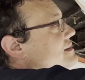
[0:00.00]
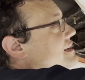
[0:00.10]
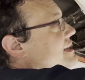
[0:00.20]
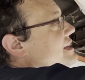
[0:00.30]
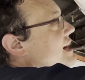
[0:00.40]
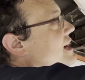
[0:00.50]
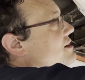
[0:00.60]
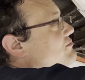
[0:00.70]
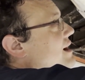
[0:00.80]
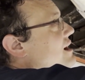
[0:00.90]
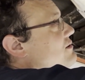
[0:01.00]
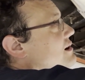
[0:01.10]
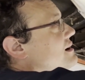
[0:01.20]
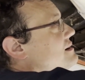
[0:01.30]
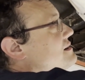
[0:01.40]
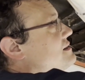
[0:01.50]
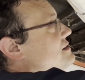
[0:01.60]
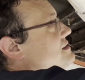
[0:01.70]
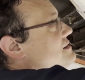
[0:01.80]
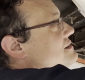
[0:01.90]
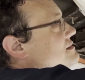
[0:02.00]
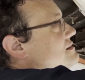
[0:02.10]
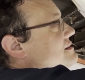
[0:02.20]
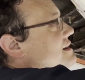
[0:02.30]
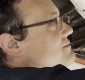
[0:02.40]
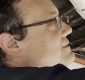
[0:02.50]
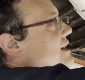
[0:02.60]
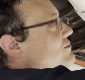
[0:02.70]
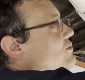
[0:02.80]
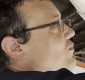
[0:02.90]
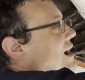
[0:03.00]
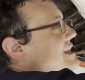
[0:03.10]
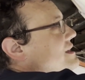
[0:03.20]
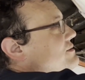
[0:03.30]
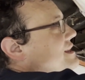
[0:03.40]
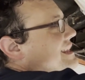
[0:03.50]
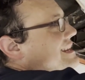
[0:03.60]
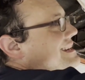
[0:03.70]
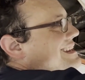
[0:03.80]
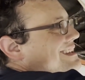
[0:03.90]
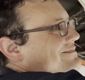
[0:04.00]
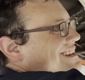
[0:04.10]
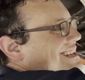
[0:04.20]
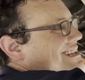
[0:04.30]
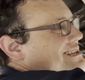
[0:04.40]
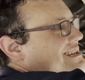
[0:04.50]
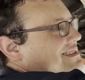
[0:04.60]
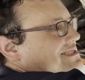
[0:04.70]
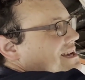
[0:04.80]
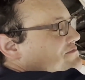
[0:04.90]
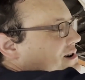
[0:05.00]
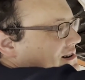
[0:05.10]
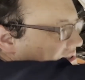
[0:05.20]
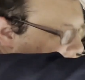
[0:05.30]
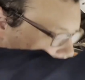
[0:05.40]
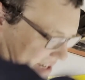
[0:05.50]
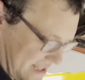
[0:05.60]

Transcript: key-on power. I don't know why they didn't even need to touch that part of the circuit,